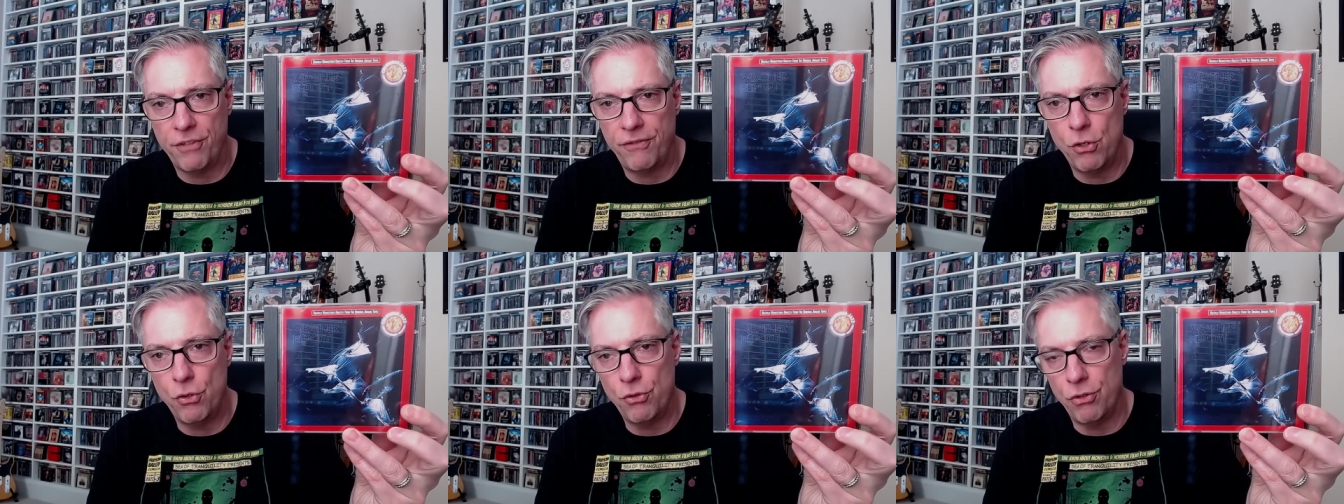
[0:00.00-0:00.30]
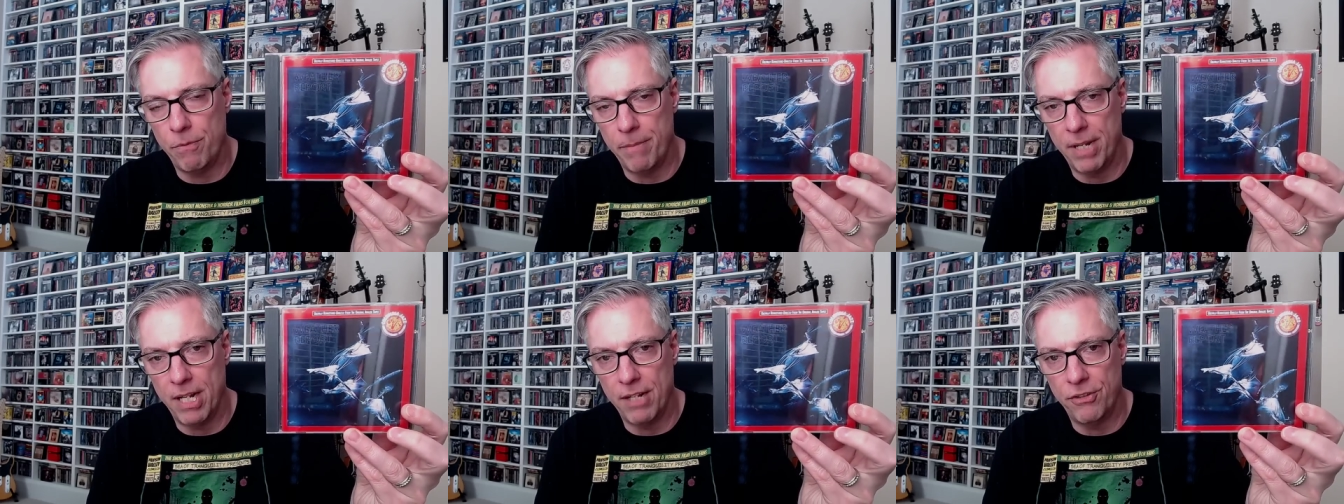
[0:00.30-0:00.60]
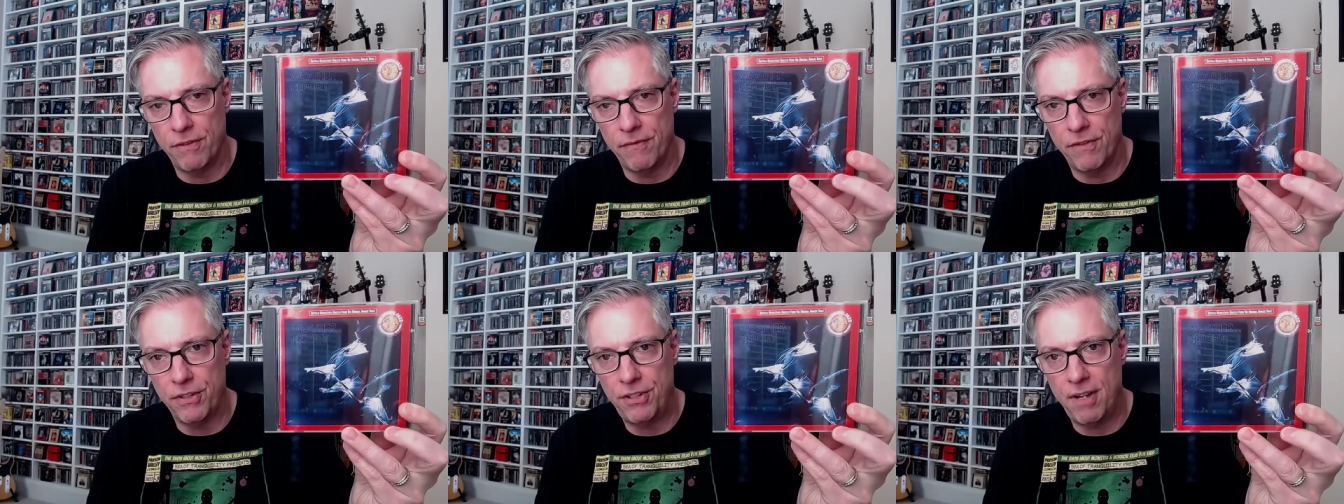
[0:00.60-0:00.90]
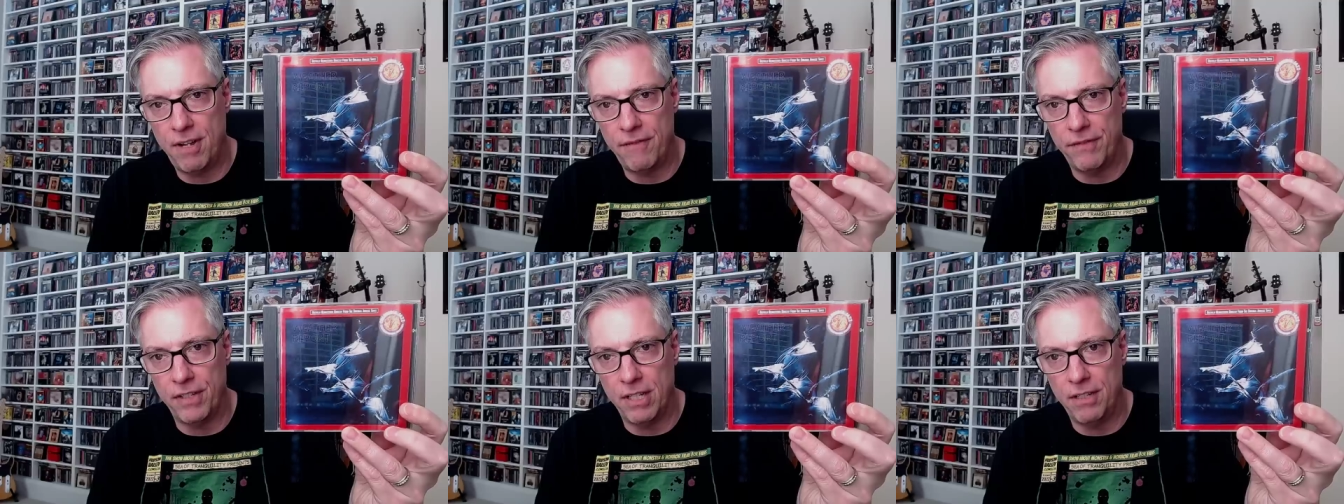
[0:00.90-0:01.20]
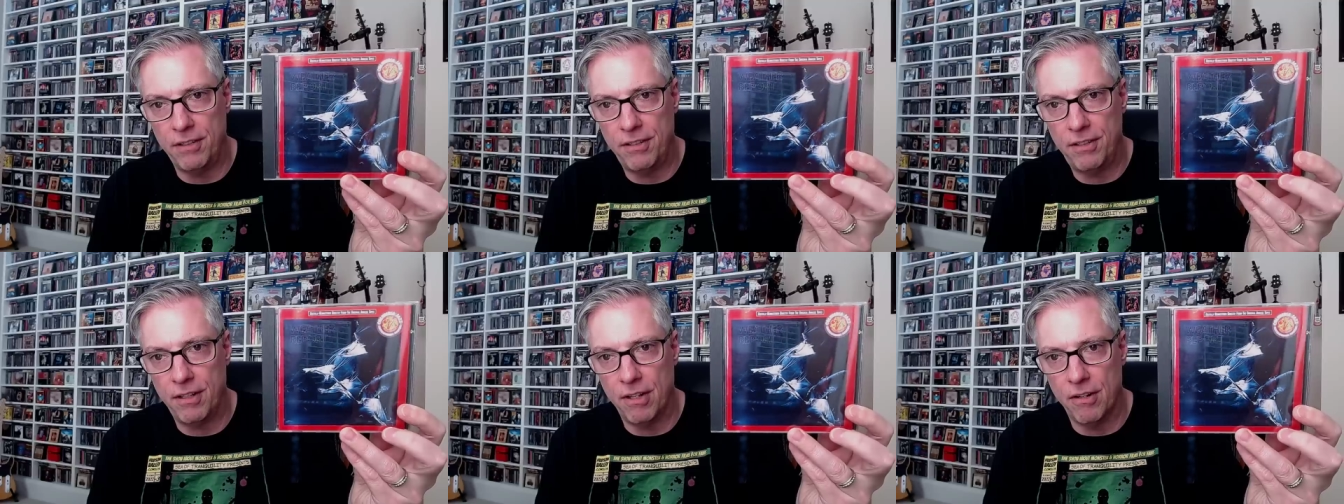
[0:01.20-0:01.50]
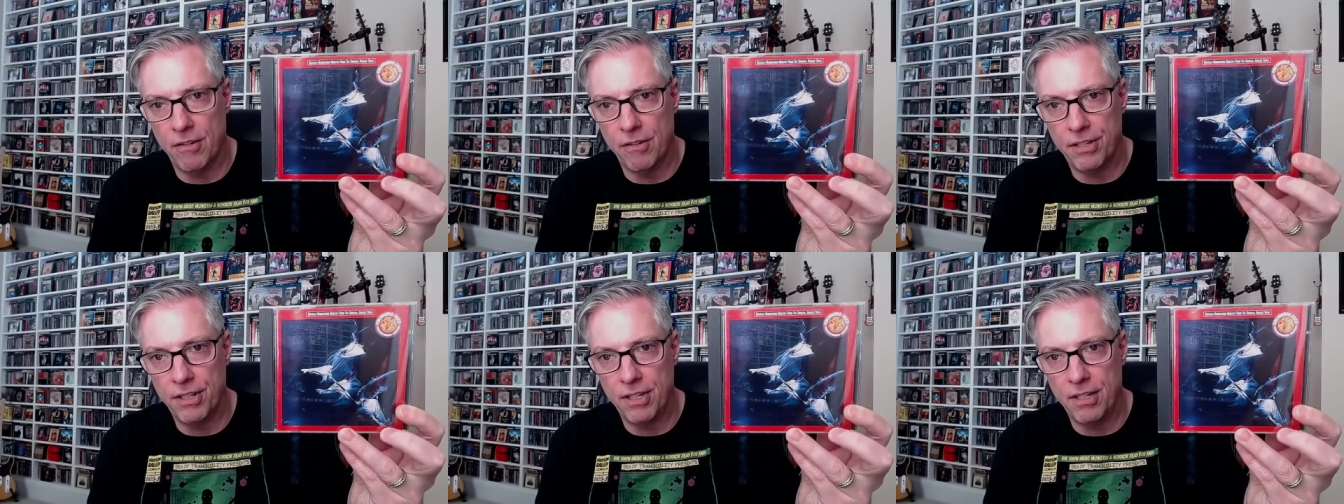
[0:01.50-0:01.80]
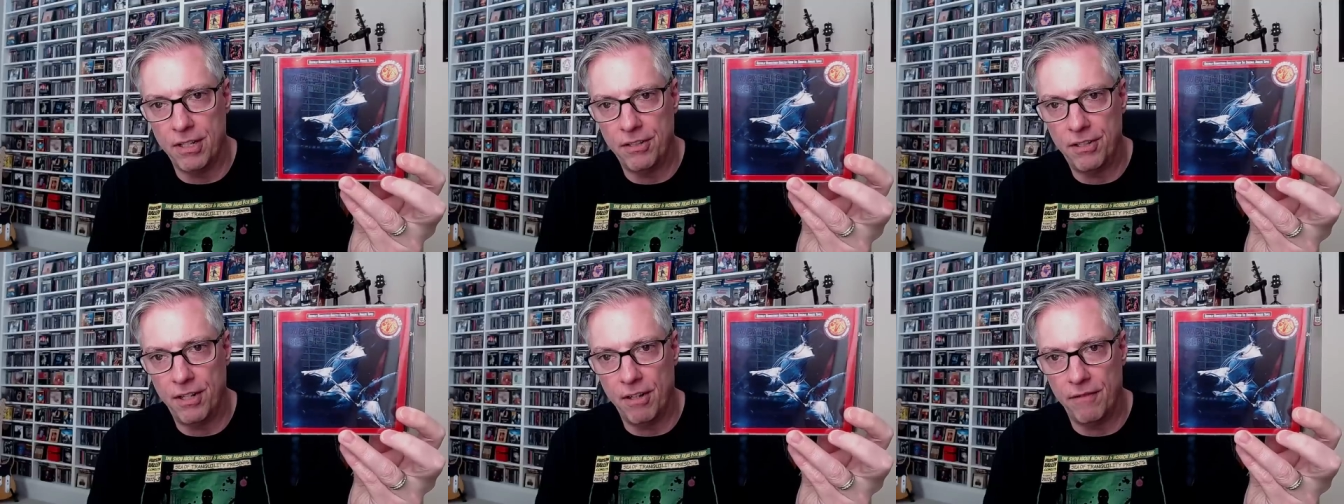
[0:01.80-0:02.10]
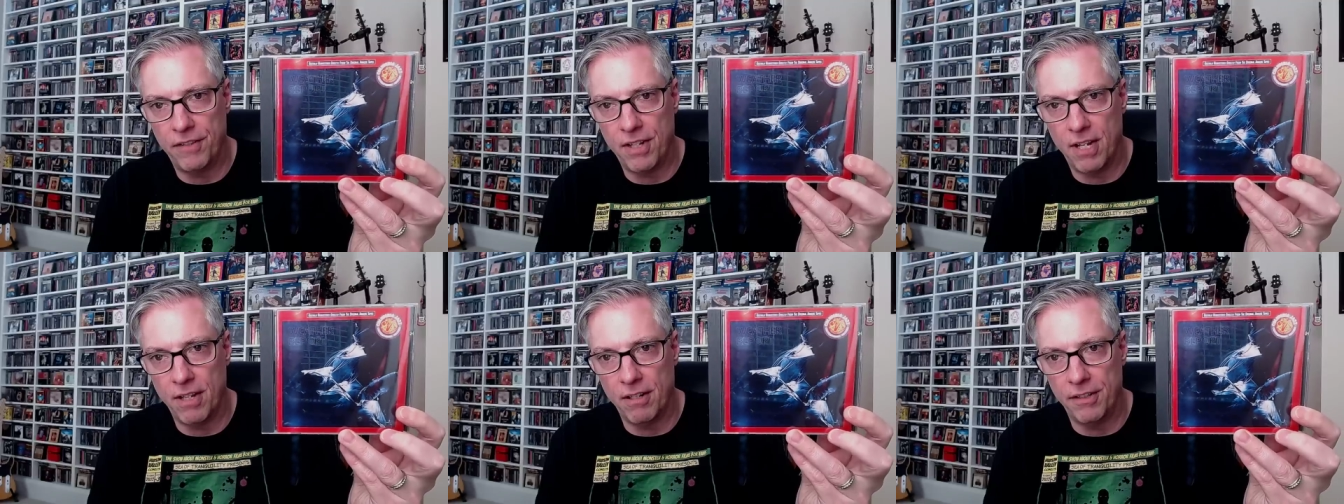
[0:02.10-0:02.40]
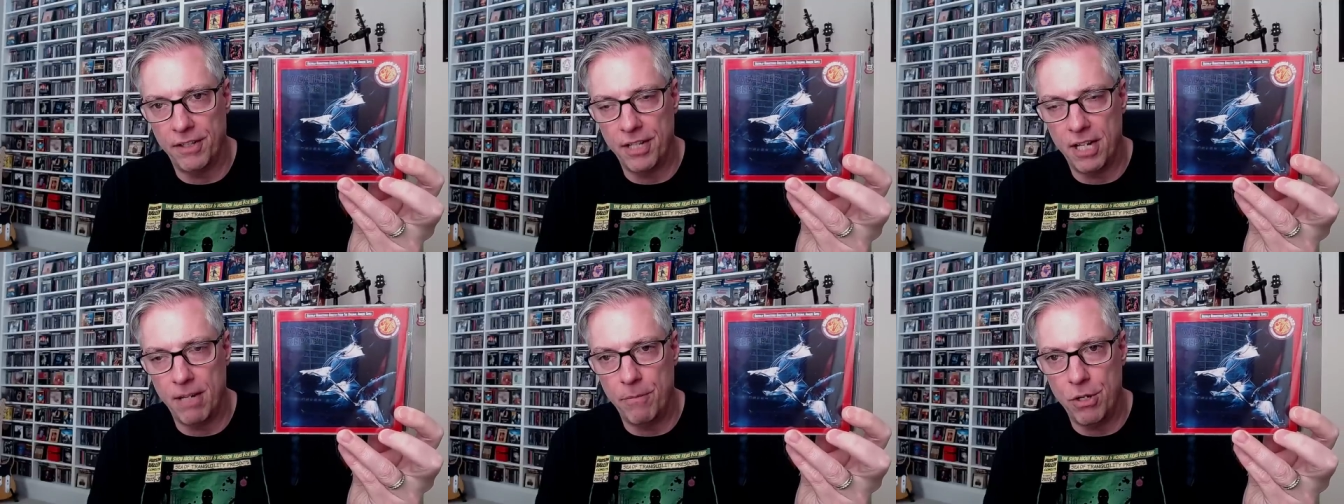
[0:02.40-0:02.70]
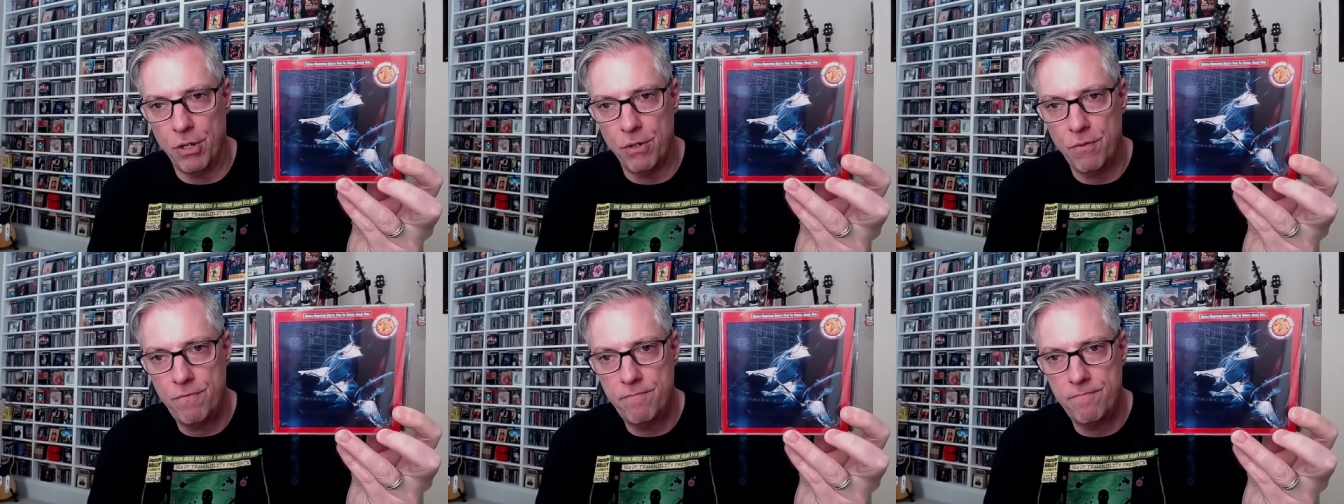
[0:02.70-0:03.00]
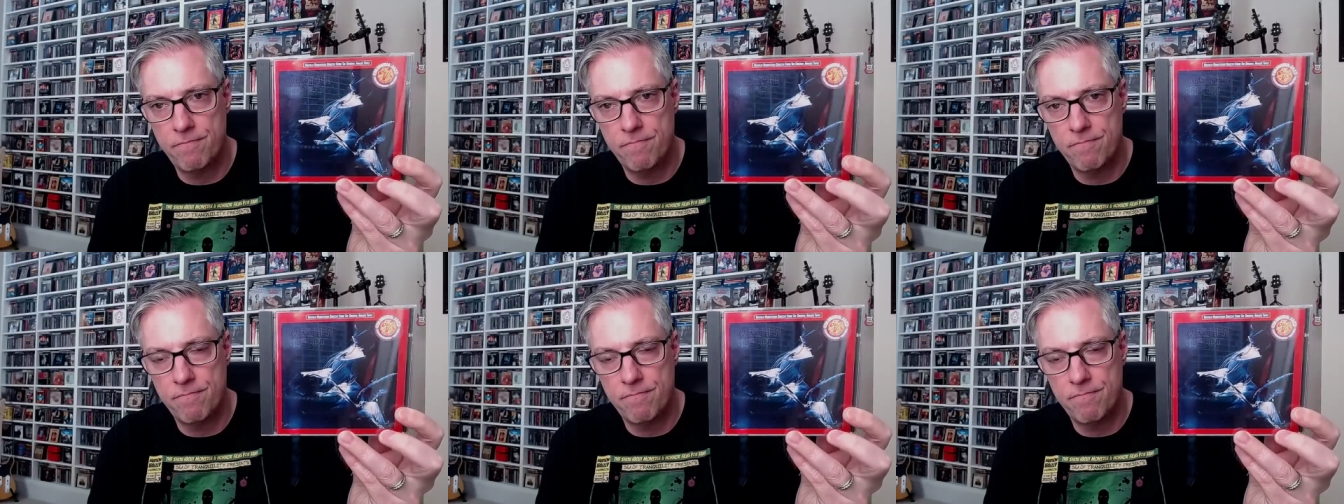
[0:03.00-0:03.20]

fusion bands of the 70s. There's the self titled debut.